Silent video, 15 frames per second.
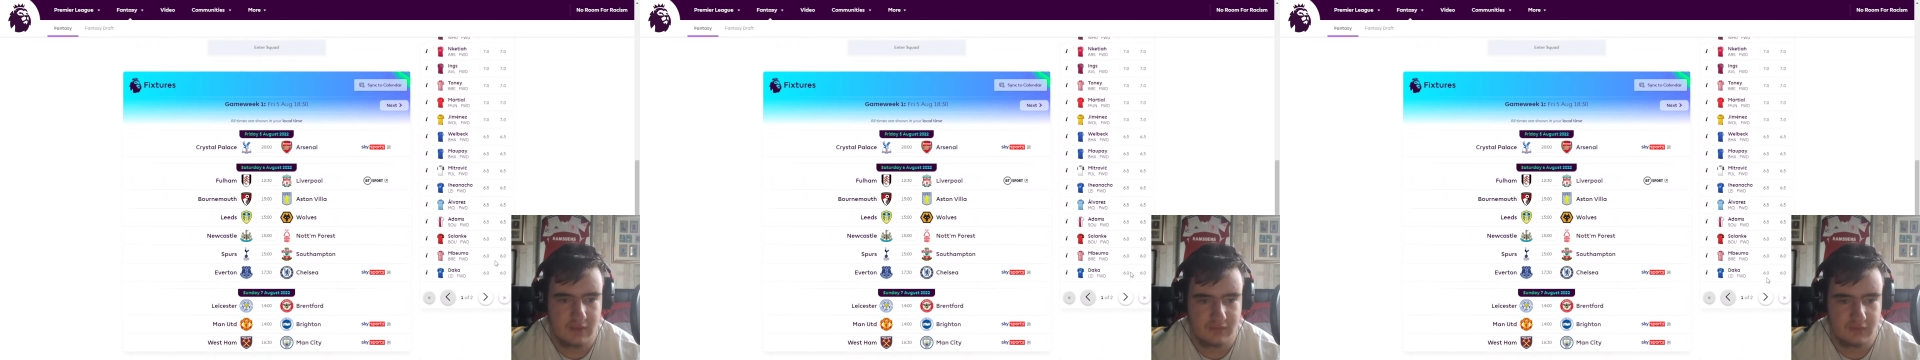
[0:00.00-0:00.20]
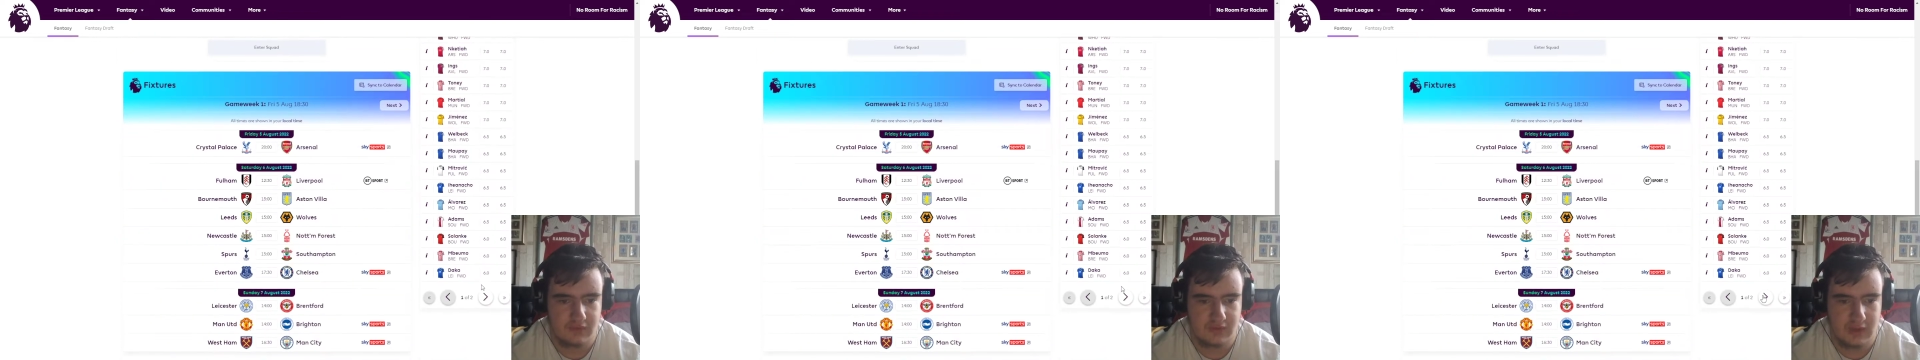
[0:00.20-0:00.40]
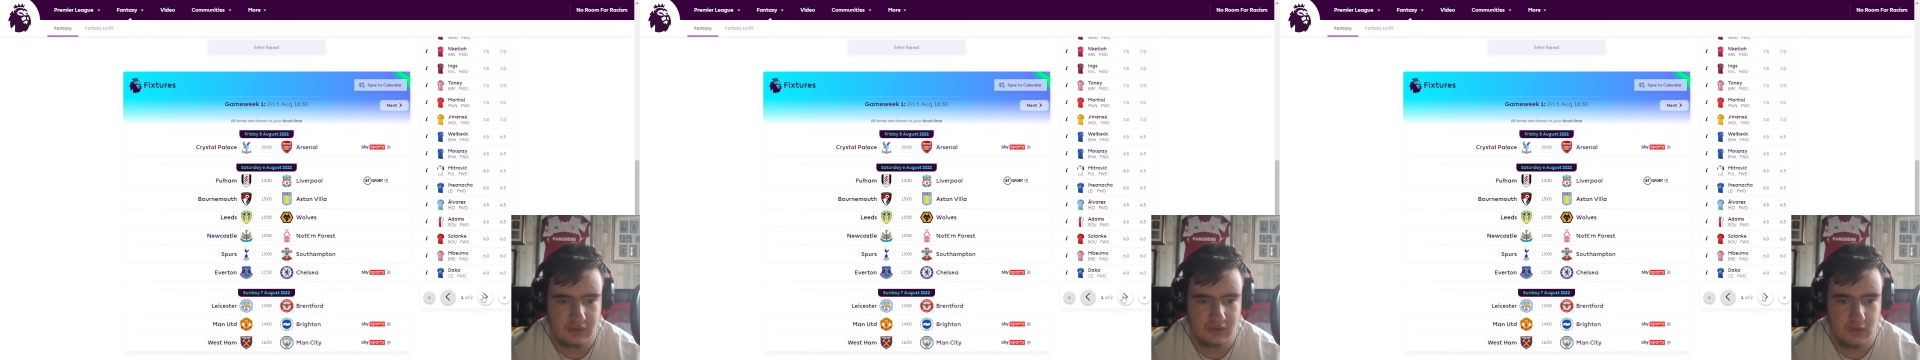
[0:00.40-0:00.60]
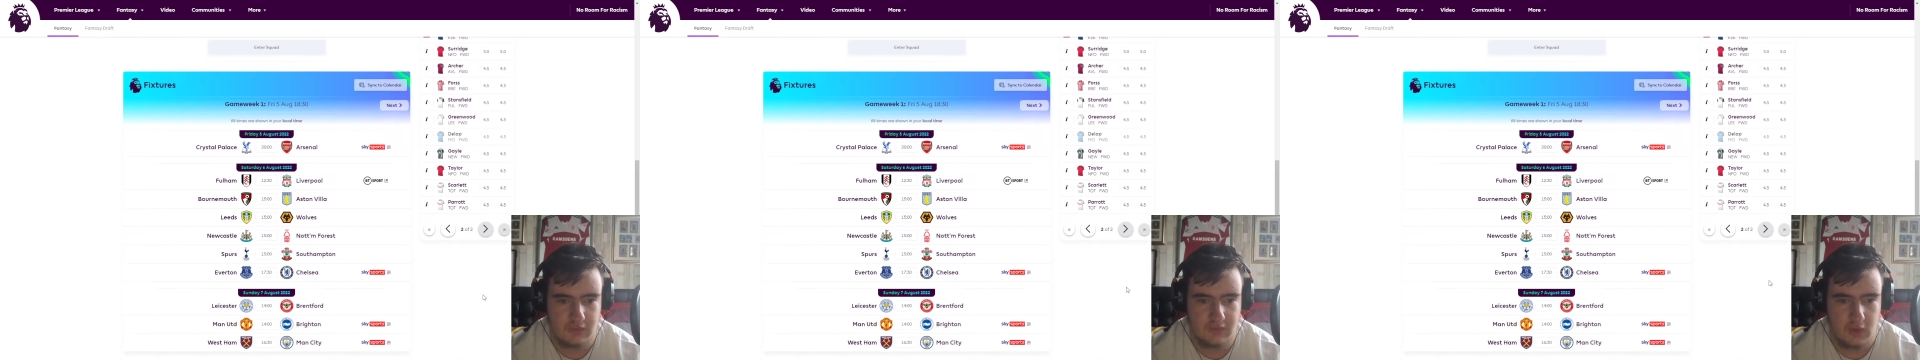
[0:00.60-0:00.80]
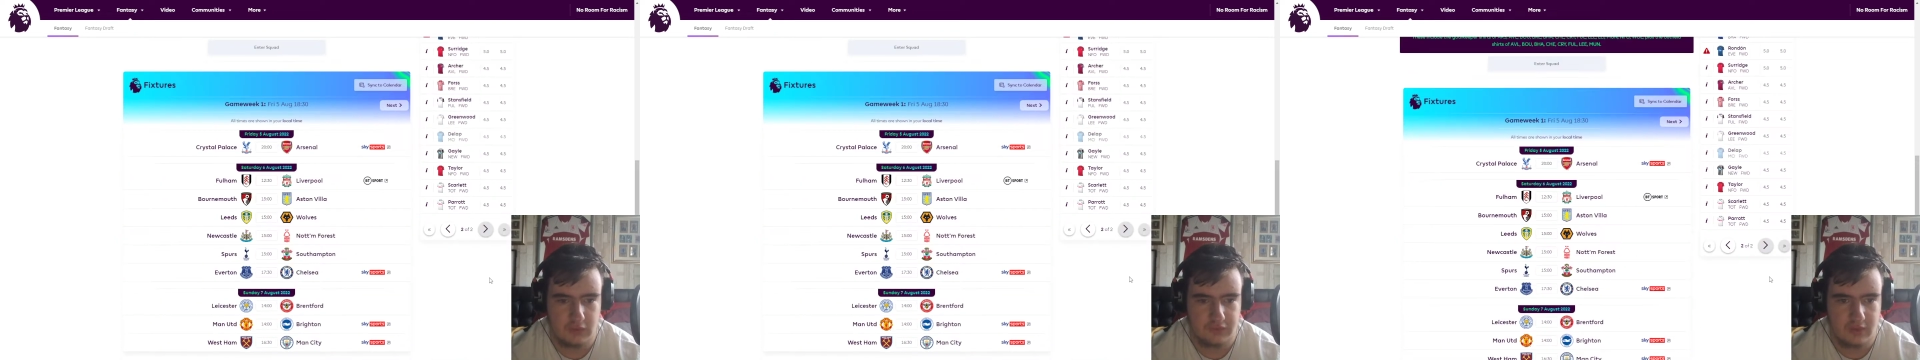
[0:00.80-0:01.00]
If I just get two
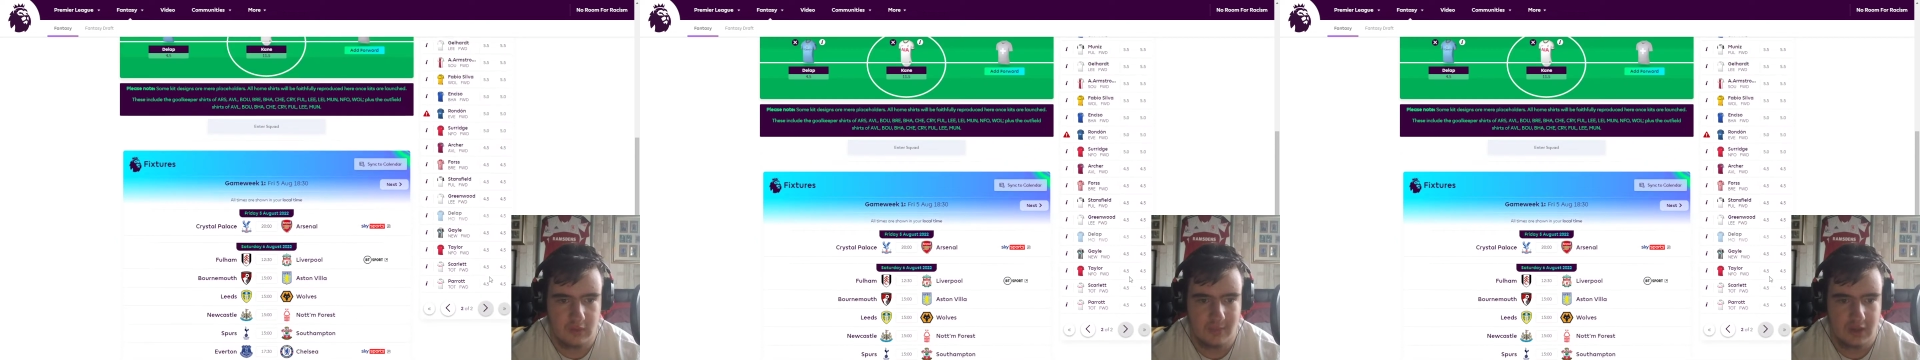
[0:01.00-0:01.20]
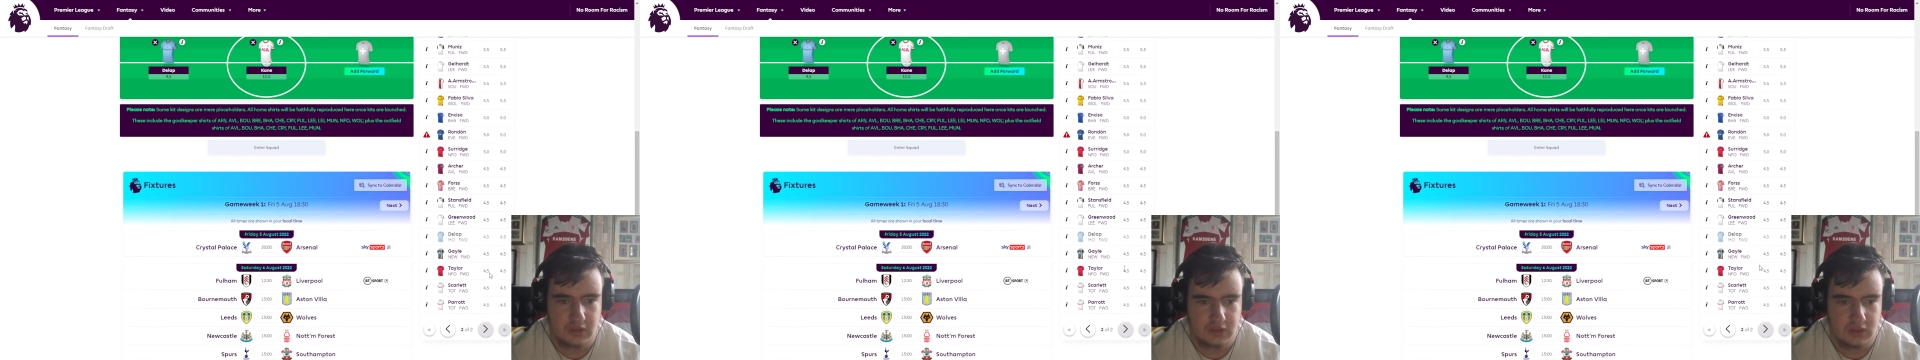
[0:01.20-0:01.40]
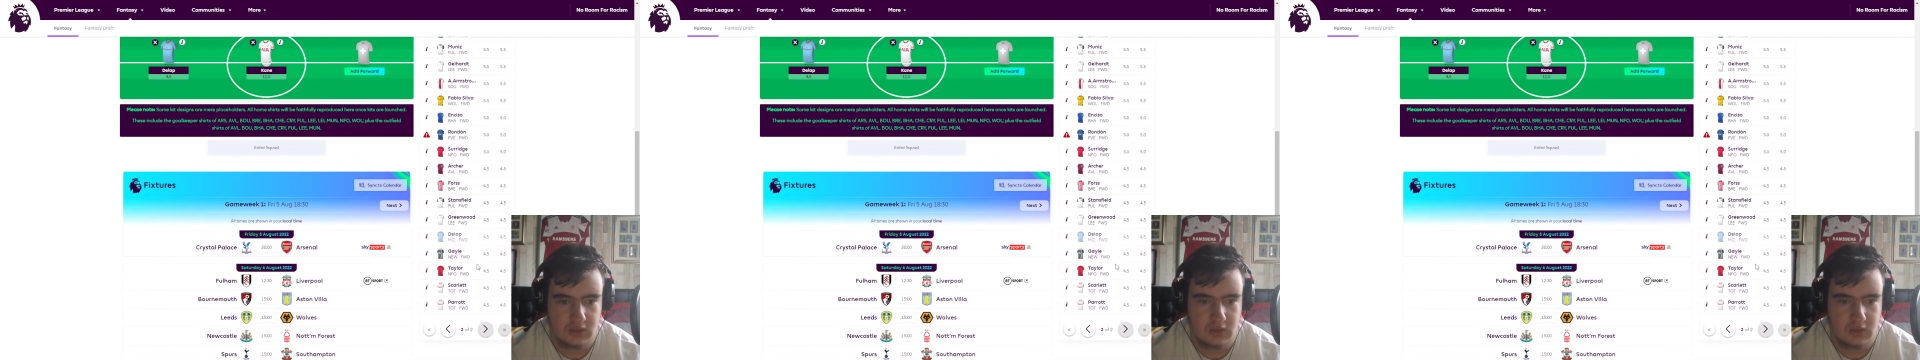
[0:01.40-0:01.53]
forwards on the bench.